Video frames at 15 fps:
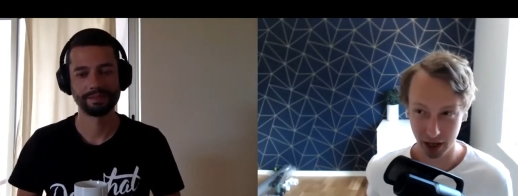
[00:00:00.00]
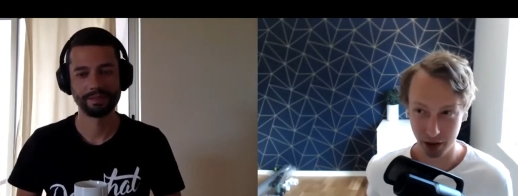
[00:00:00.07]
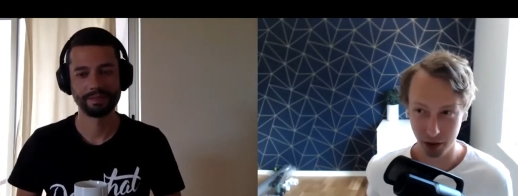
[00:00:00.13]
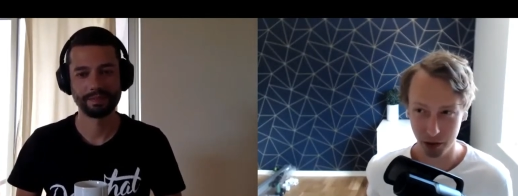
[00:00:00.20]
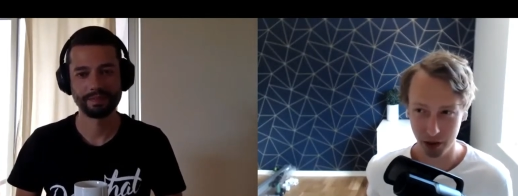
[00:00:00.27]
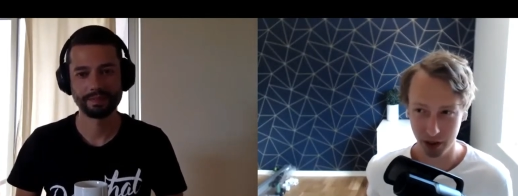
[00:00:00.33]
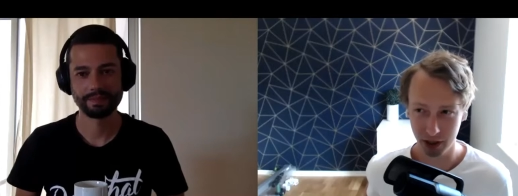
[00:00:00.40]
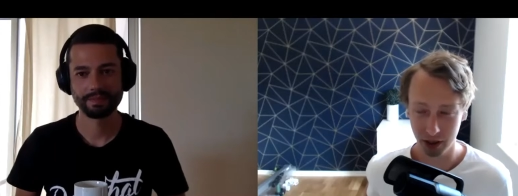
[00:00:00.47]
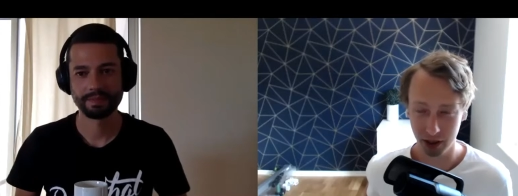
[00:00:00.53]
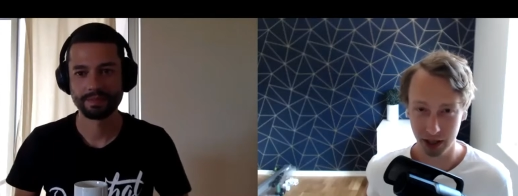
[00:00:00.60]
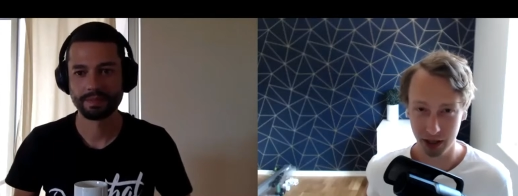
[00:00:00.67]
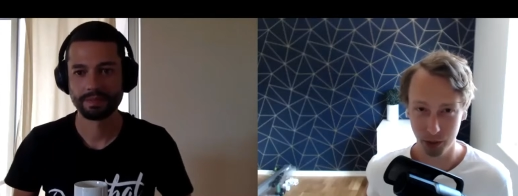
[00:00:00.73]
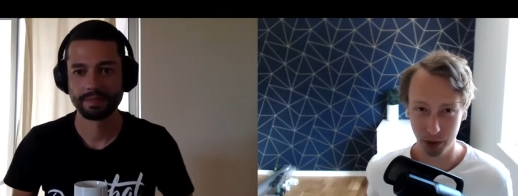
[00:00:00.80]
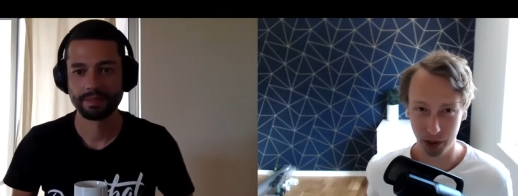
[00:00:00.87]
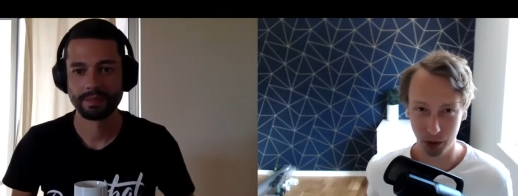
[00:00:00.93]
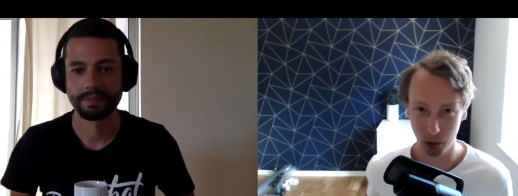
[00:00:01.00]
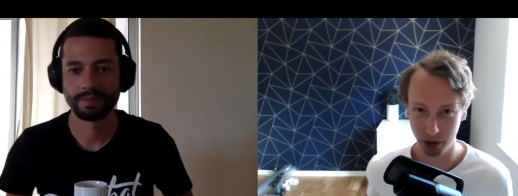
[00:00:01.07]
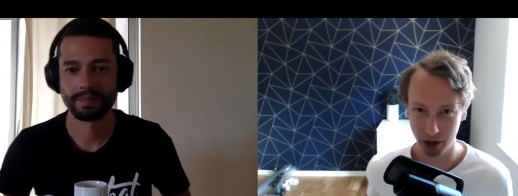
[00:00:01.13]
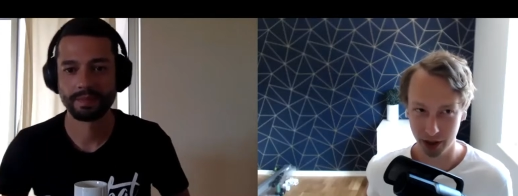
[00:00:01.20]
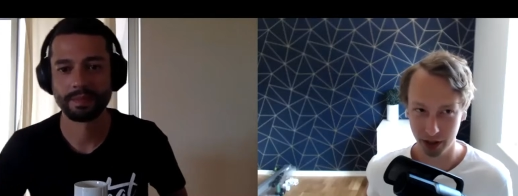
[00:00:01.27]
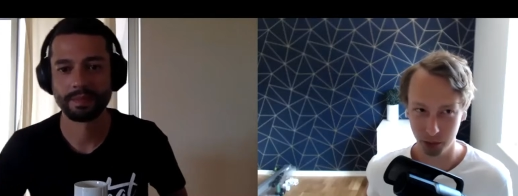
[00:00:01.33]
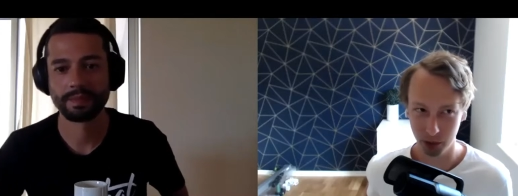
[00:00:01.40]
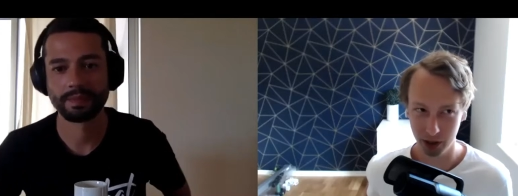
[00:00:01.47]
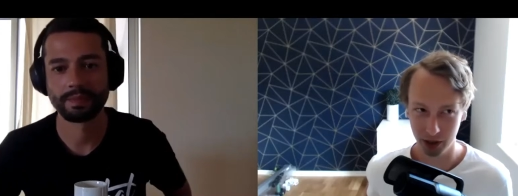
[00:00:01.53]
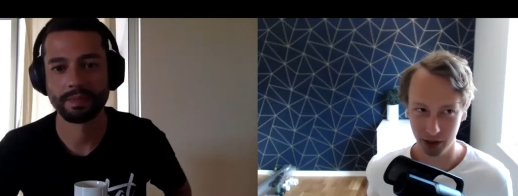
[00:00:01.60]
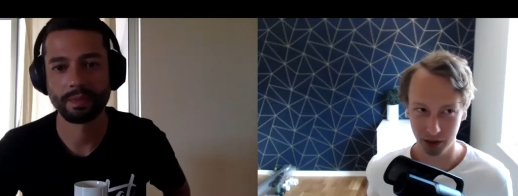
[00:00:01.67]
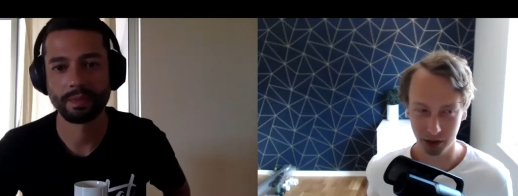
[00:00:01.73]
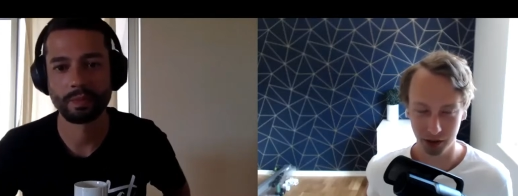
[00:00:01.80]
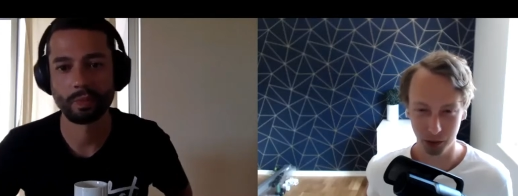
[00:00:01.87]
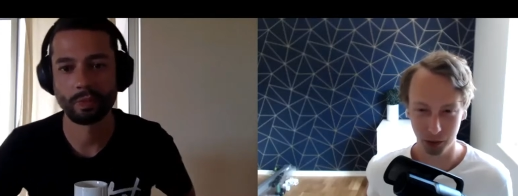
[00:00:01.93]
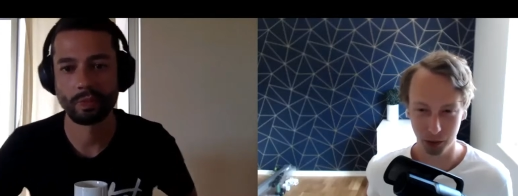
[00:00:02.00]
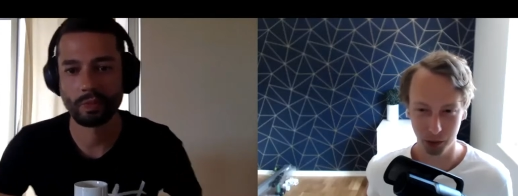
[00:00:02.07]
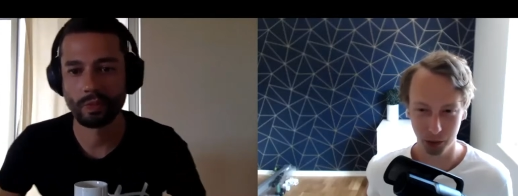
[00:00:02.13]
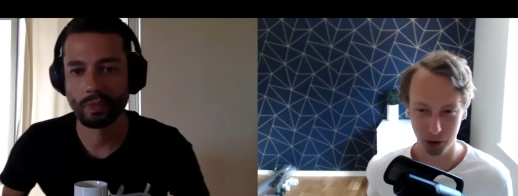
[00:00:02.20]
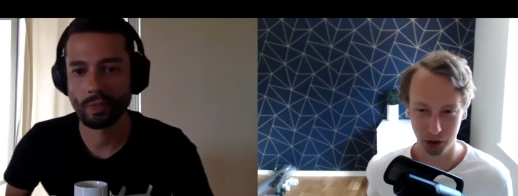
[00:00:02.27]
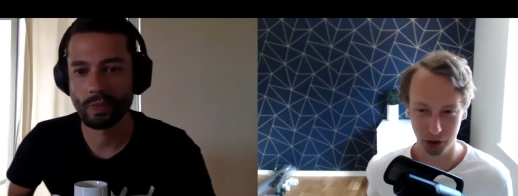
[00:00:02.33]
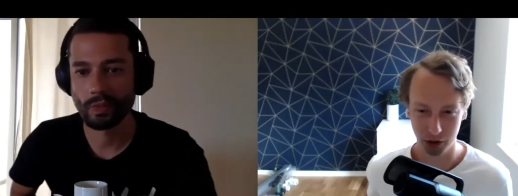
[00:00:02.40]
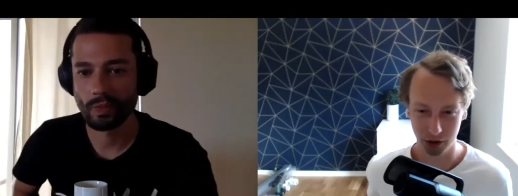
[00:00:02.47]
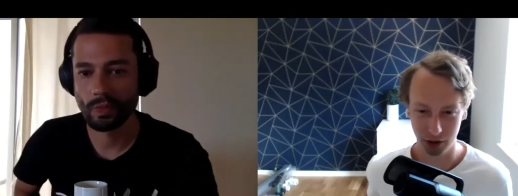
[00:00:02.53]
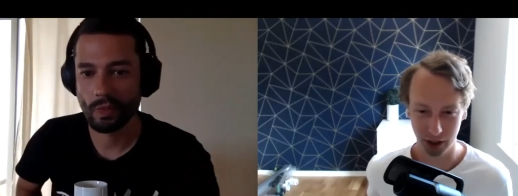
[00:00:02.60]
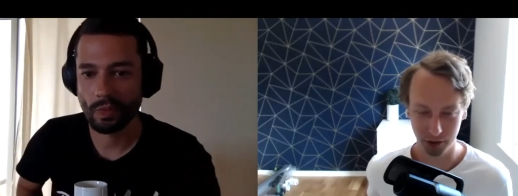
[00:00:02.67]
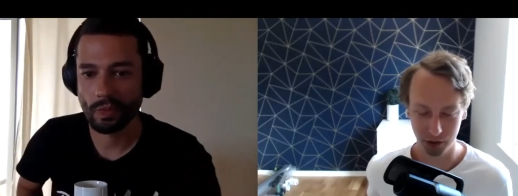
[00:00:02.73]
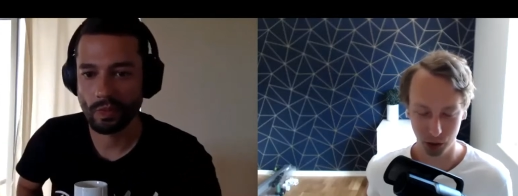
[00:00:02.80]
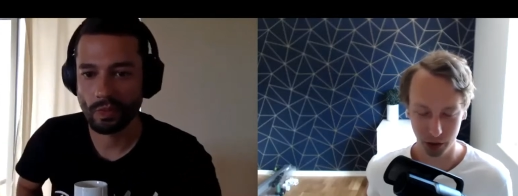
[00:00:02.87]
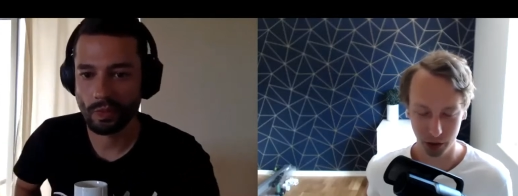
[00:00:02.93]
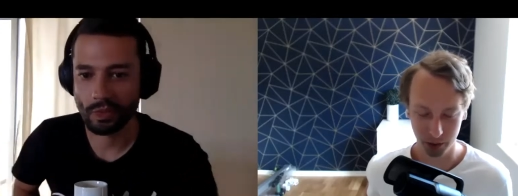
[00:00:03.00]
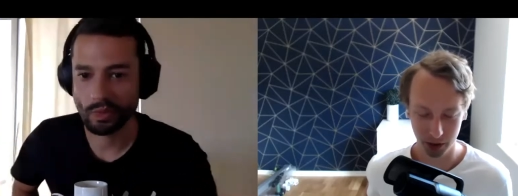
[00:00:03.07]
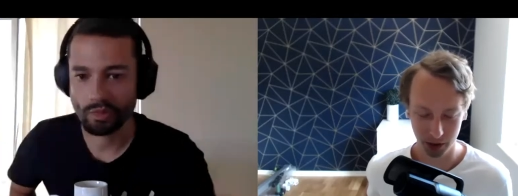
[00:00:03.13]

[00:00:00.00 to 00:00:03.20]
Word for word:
Speaker 1: I don't think they recorded that one. It uh, was just live streamed.